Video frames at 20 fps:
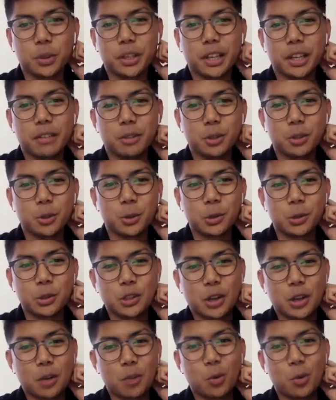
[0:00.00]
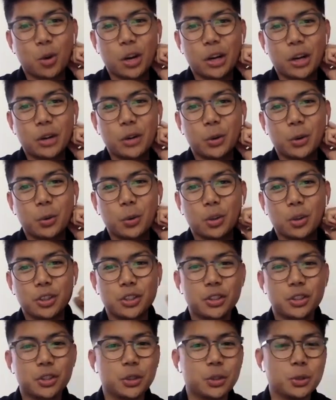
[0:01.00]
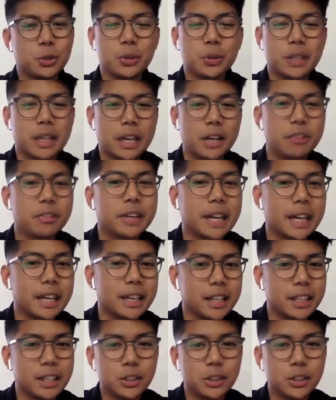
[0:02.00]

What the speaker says: you would give to someone who wants to kind of get